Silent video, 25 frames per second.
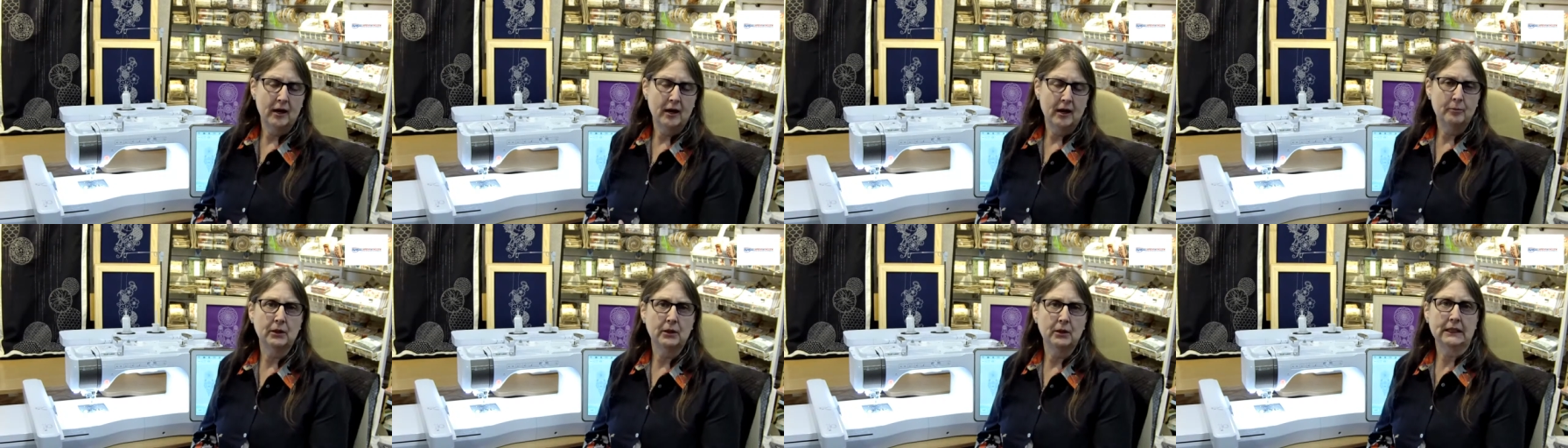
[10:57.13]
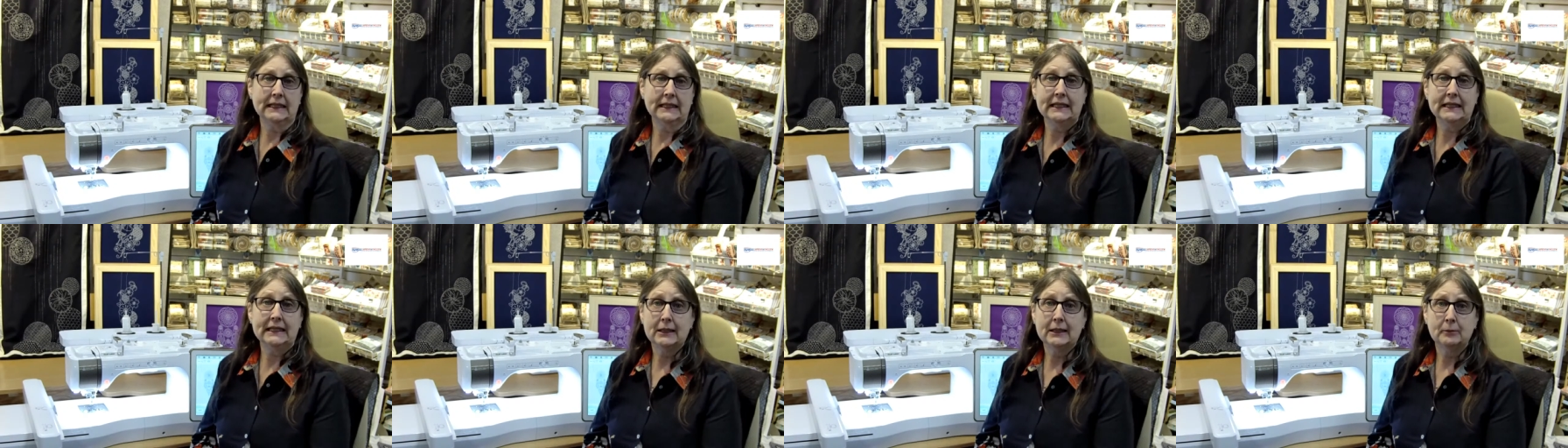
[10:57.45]
up
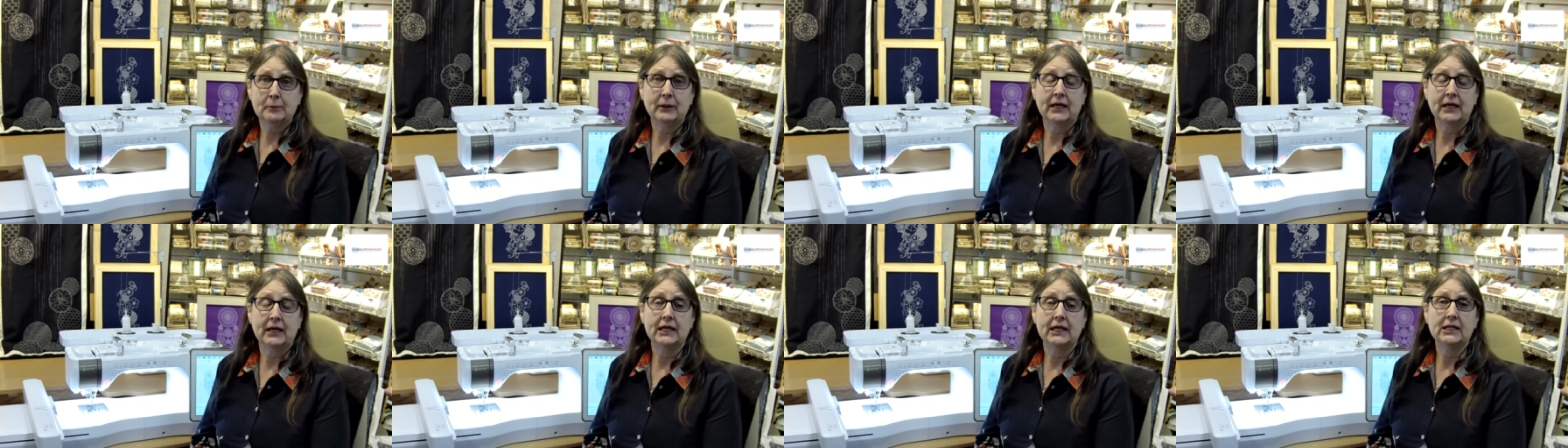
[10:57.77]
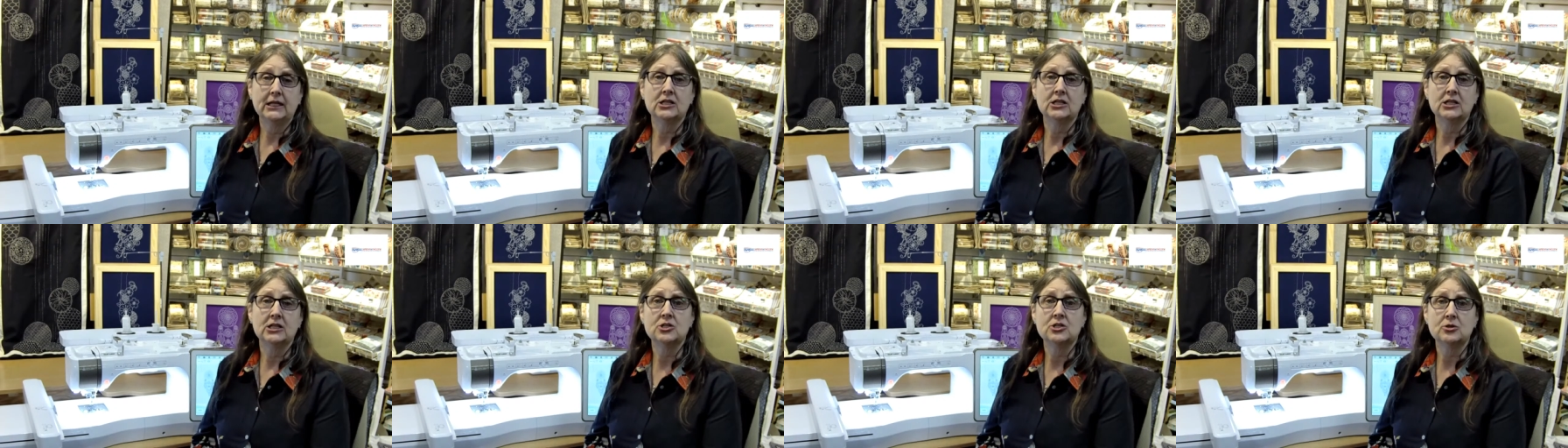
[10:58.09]
a little
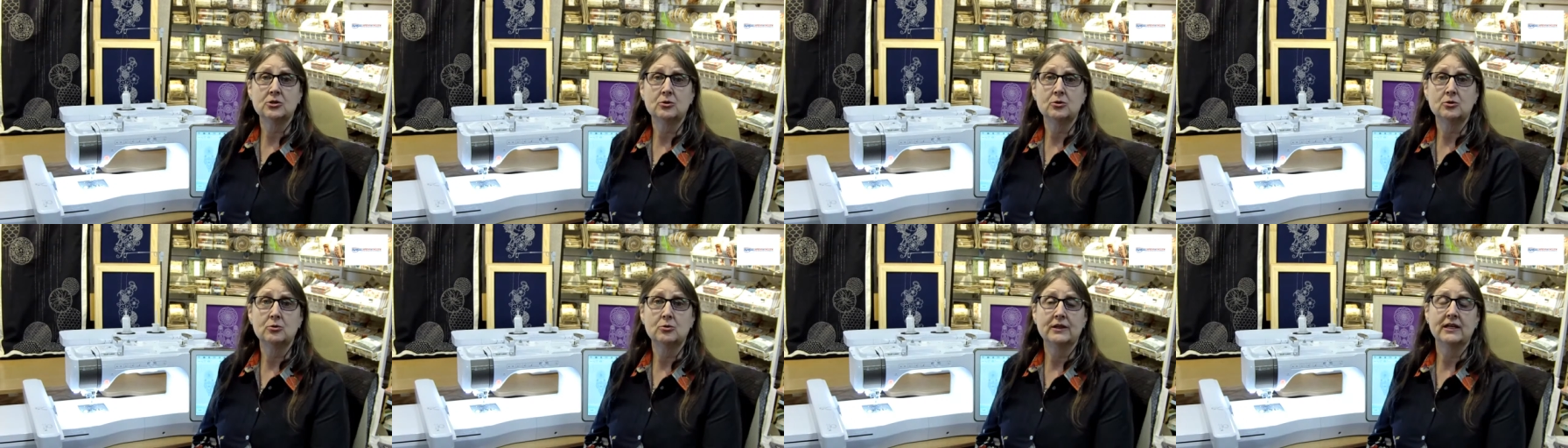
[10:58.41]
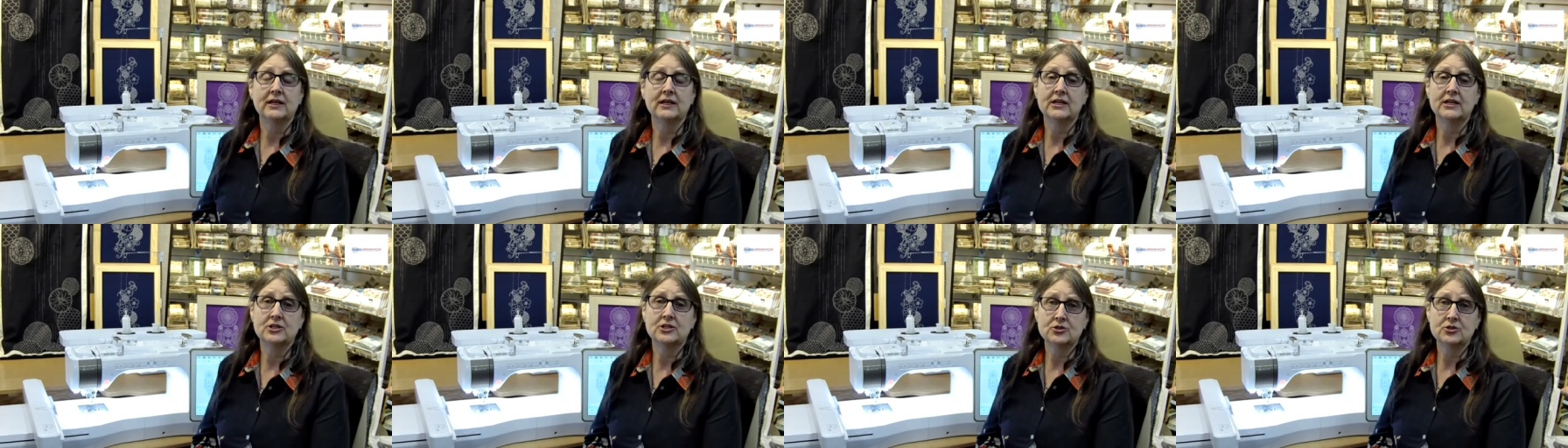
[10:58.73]
bit to
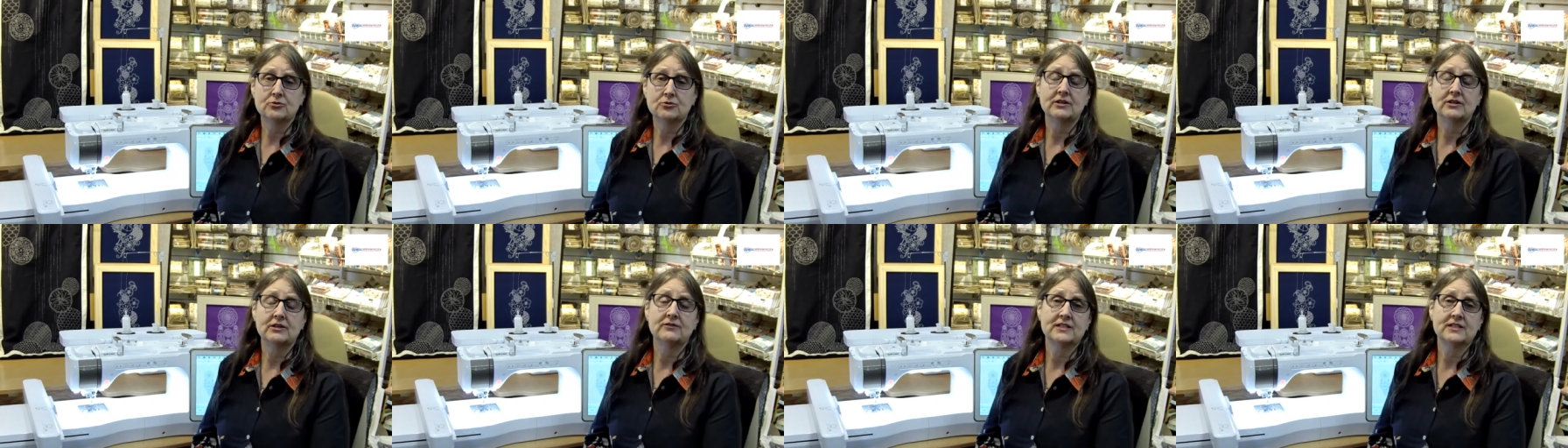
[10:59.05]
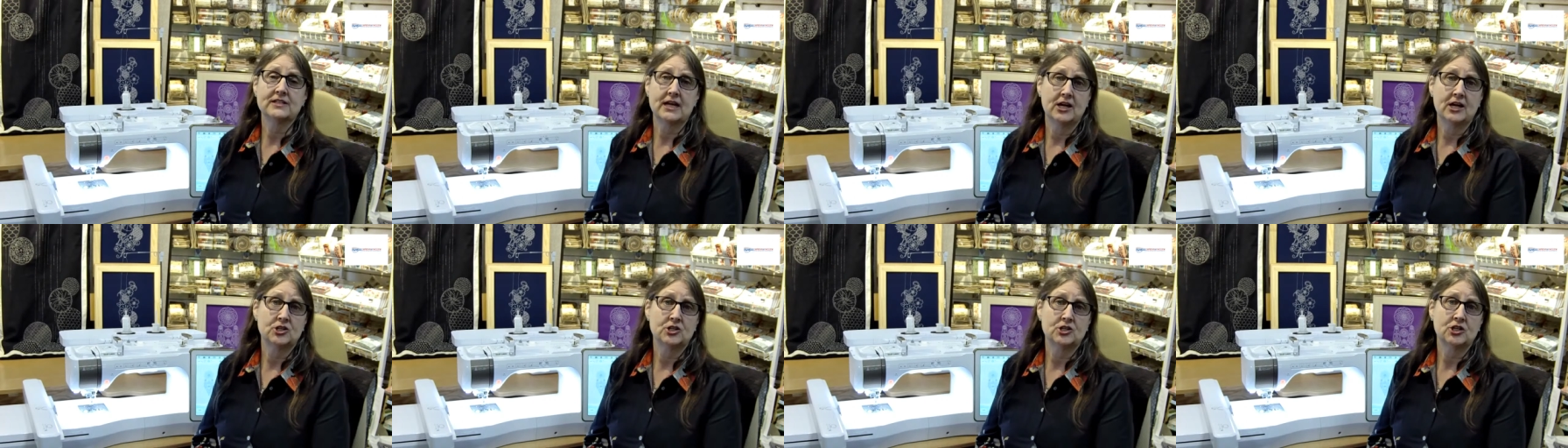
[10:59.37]
the history of
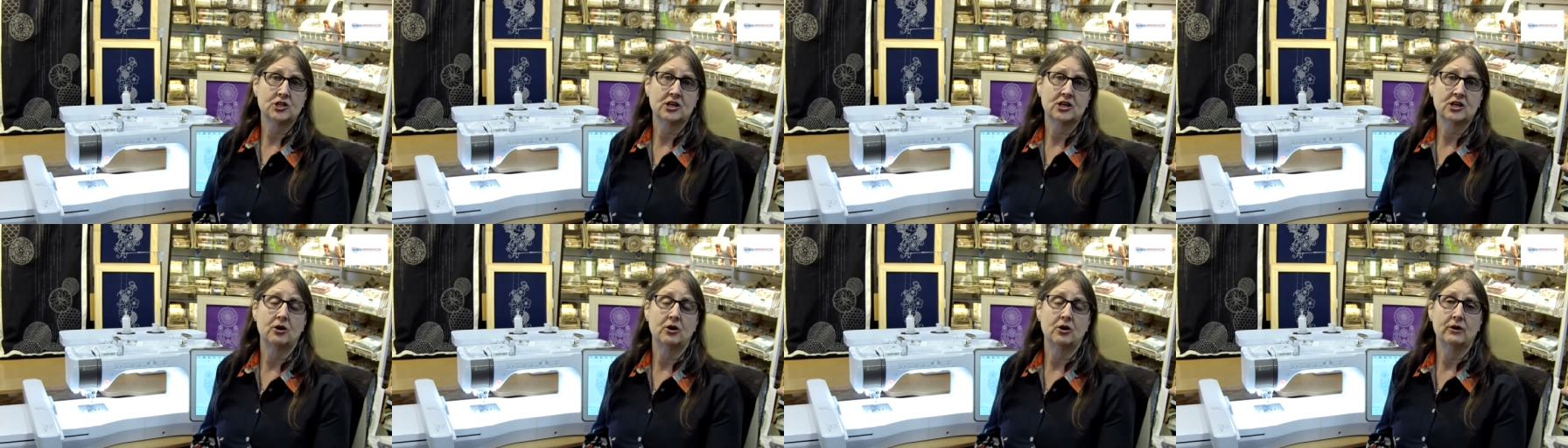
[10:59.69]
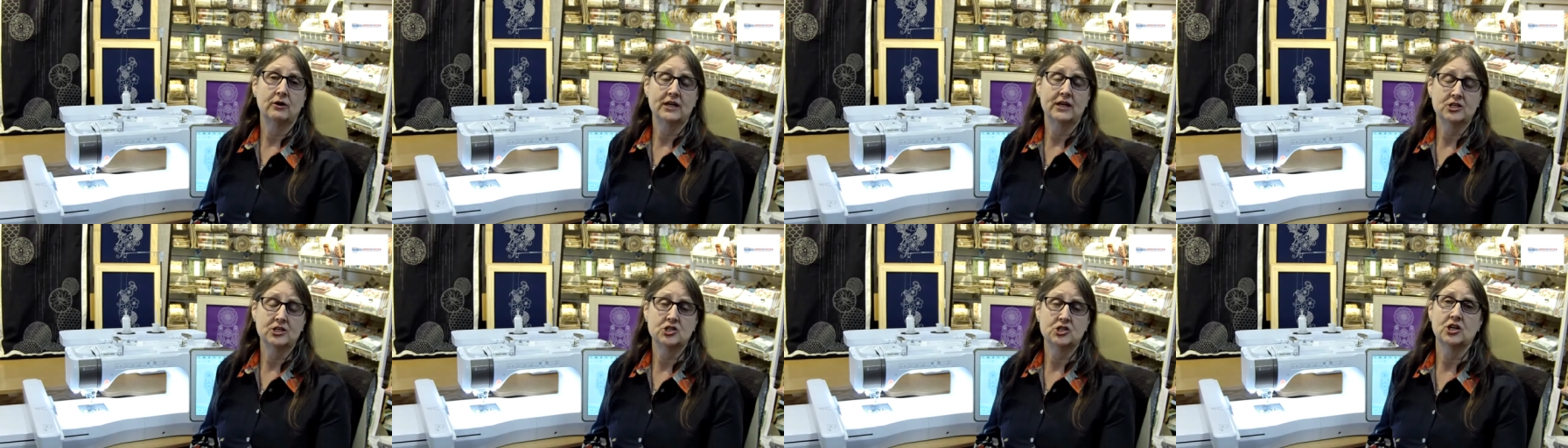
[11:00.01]
Sashiko
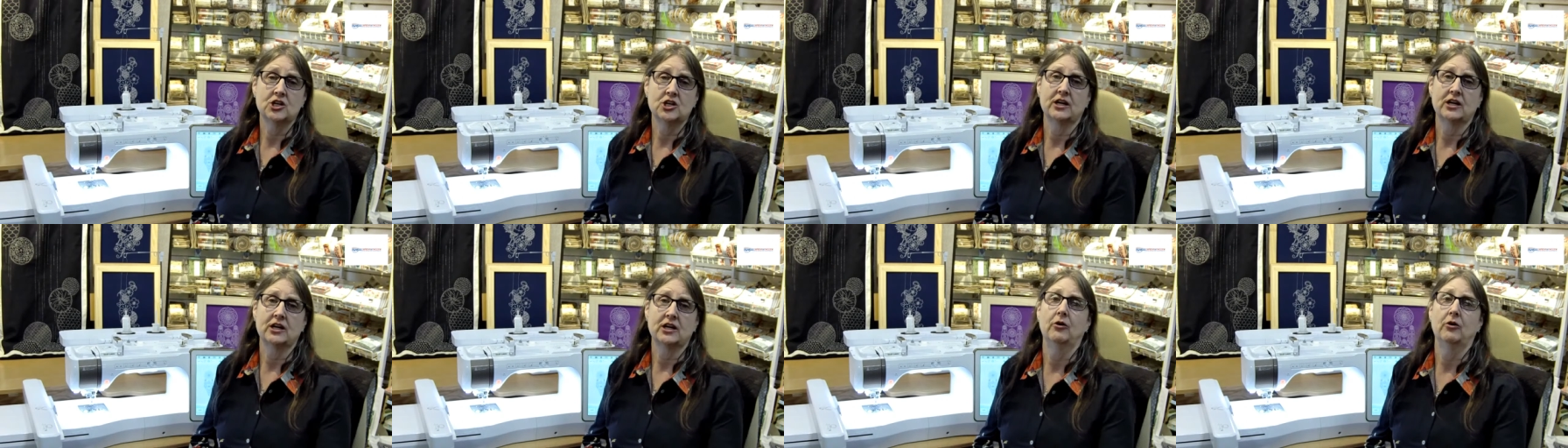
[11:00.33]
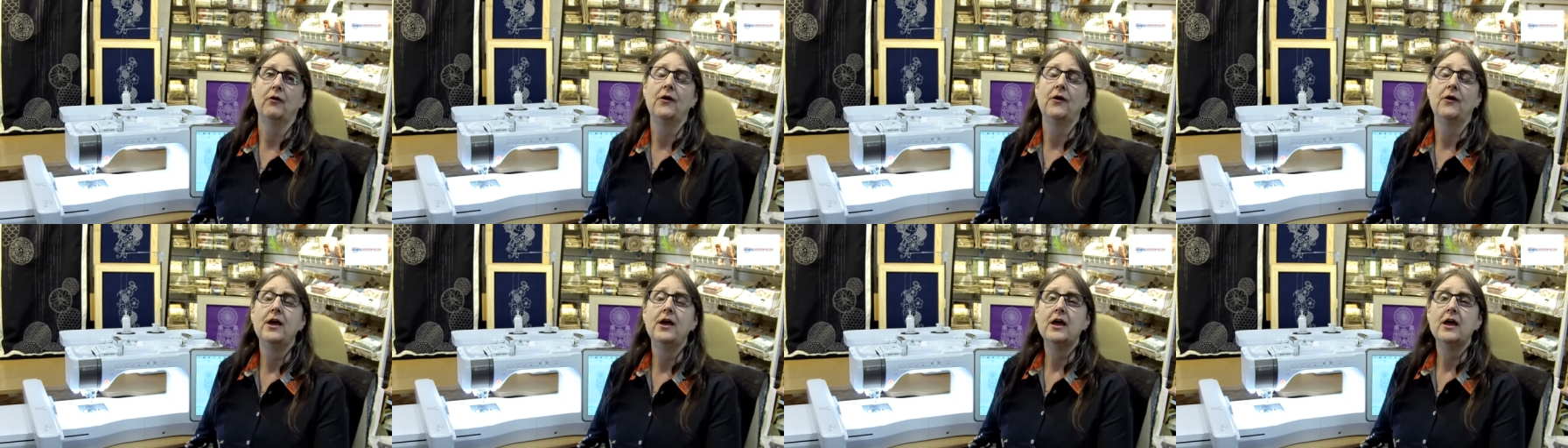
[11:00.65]
in general.